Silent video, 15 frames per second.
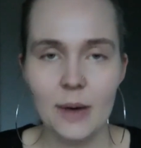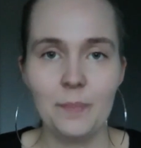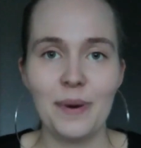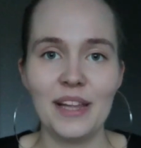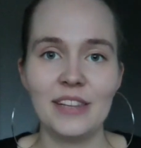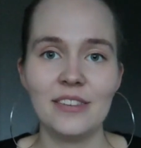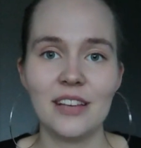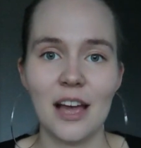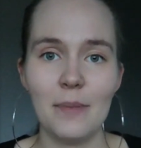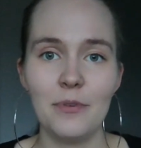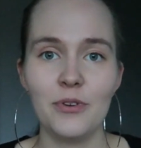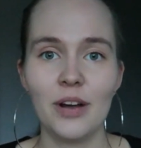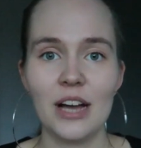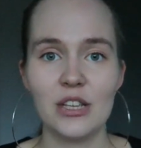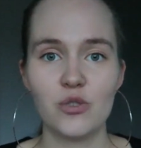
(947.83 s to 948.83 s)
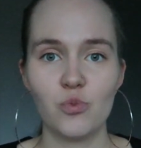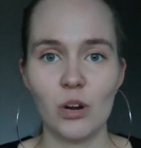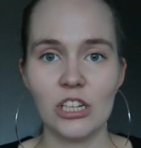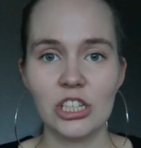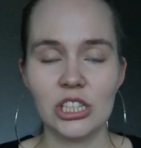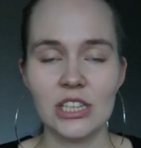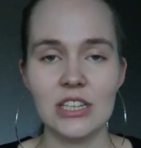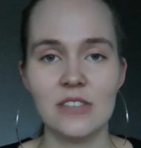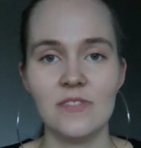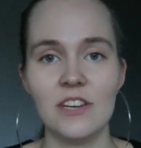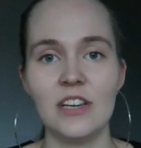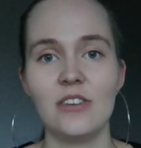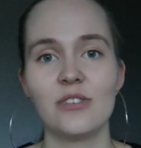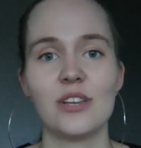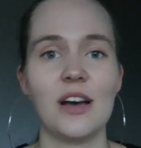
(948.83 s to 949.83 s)
By the time you guys watch these
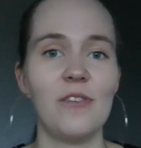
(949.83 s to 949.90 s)
videos,